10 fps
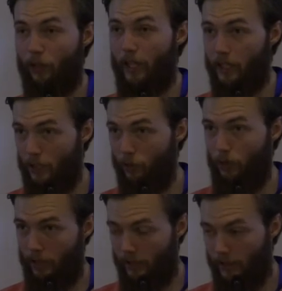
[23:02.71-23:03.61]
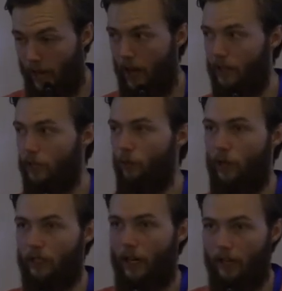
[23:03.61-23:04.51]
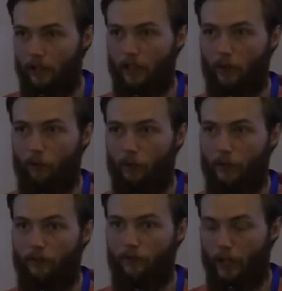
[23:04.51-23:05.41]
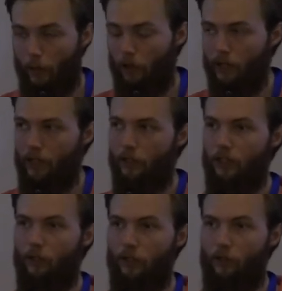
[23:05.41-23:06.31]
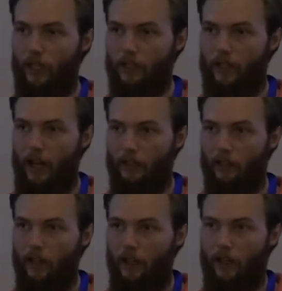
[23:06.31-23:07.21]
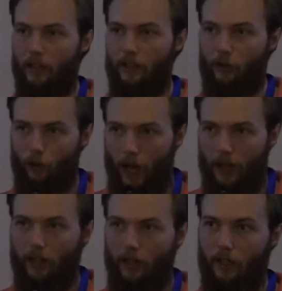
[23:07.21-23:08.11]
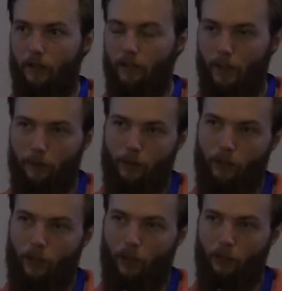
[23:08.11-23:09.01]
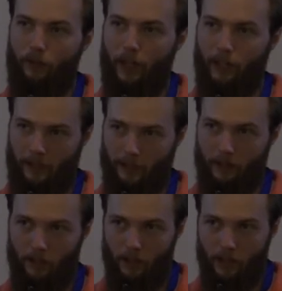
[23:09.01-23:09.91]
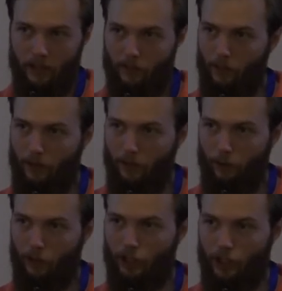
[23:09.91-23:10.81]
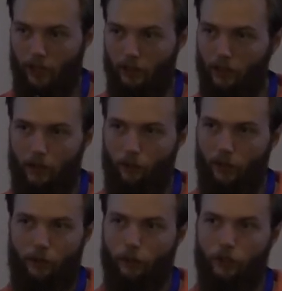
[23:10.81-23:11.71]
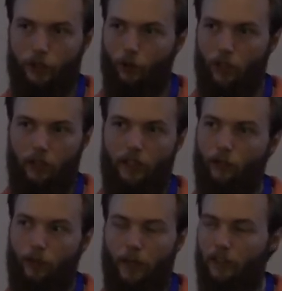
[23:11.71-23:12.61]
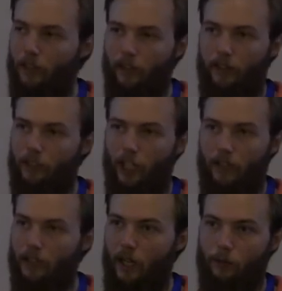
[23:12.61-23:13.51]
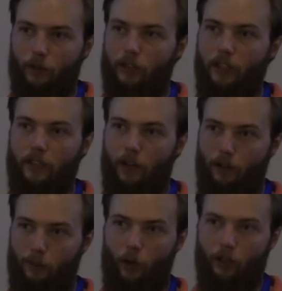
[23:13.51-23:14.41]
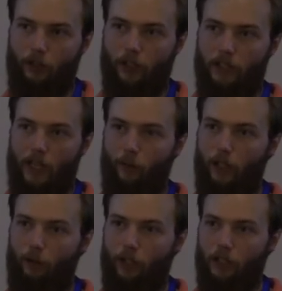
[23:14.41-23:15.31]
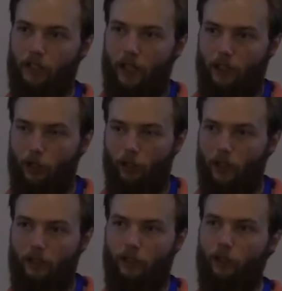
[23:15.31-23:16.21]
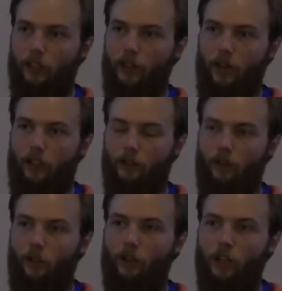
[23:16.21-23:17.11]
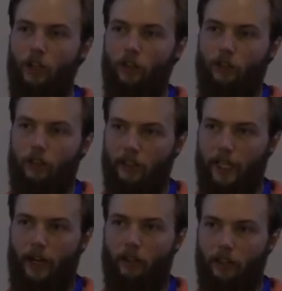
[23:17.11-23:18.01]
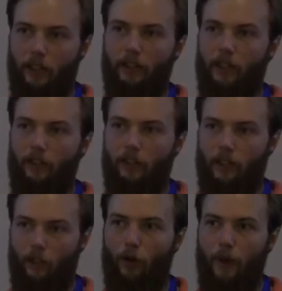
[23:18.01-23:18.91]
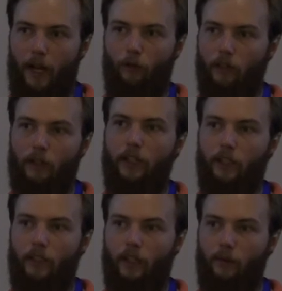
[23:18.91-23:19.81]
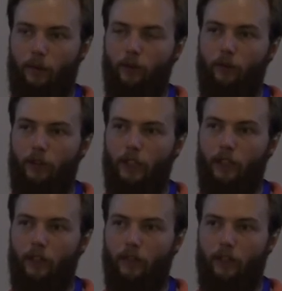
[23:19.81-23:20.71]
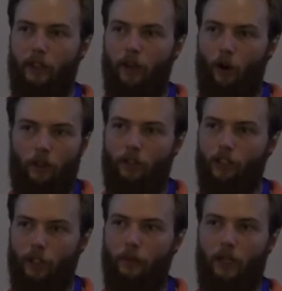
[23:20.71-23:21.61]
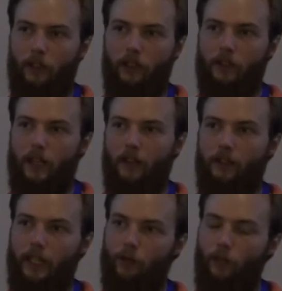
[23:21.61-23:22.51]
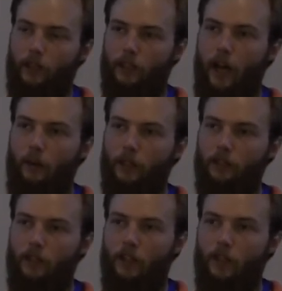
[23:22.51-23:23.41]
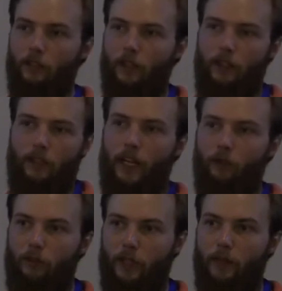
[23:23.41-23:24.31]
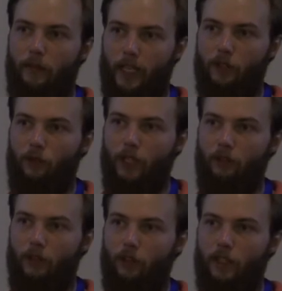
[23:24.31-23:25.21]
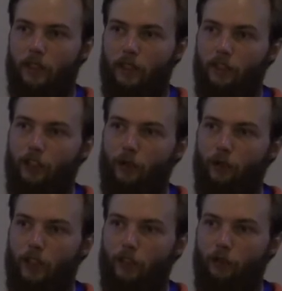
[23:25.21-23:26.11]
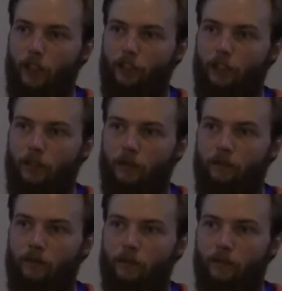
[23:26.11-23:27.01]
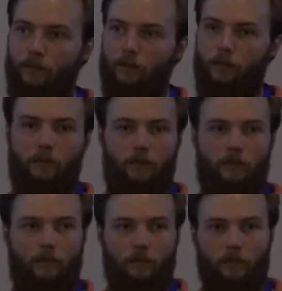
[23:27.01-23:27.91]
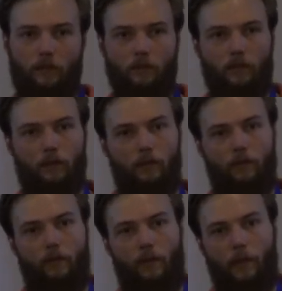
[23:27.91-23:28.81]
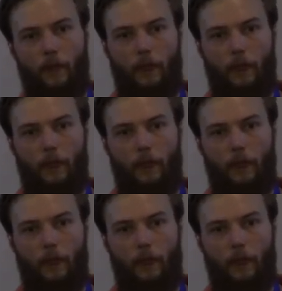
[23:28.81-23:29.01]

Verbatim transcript: for cases where it does, what I think would be very well suited to address that is the tracking of the input code via Git. Simply if you would check, uh, if you would store incrementally the checksums or the entire repository somewhere which is like not under your direct control, you could guarantee that you can go back with Git and prove the the authorship and the exact date when that happened. So I think that would be the best way to address that issue with our structure. Uh, but maybe one thing is that